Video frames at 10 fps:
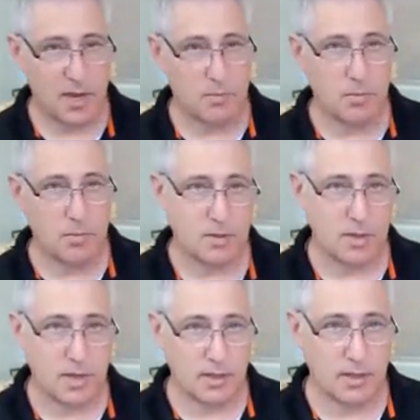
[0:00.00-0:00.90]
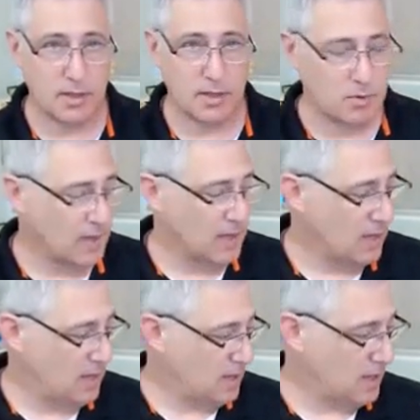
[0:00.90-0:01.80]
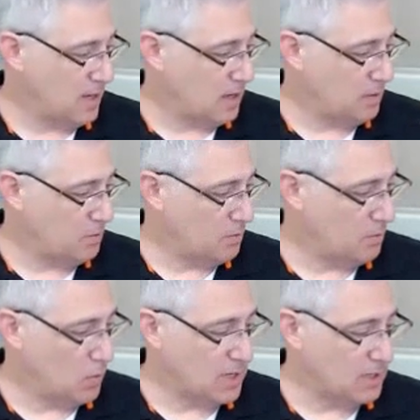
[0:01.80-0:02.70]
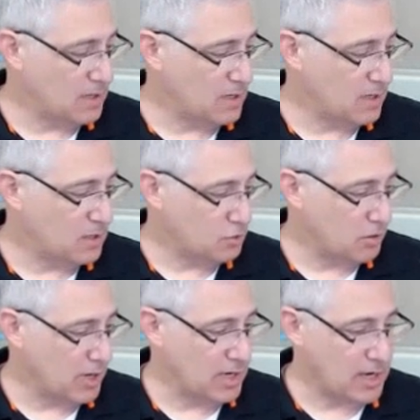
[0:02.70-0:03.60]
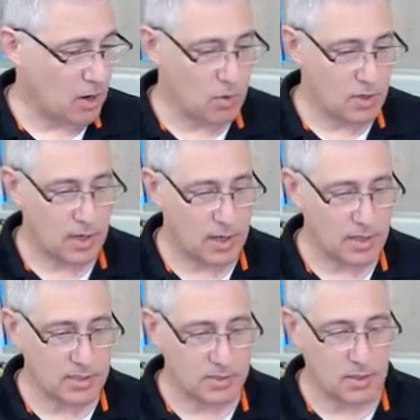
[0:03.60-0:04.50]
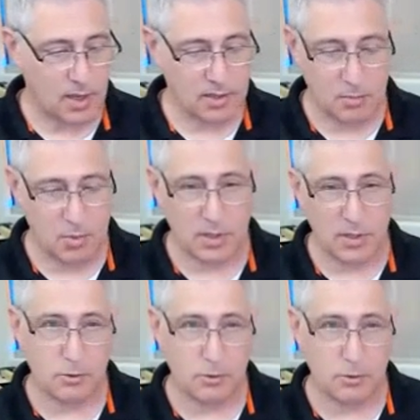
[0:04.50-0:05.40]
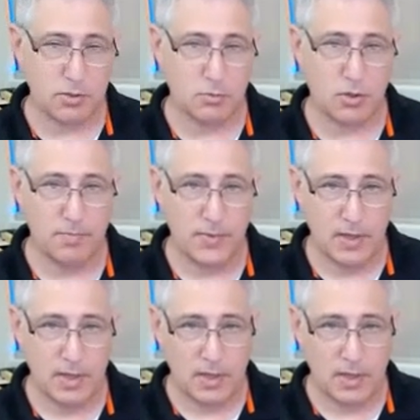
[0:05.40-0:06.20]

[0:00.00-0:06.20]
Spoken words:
time, labor. What's done in the industry right now is not typically reusable.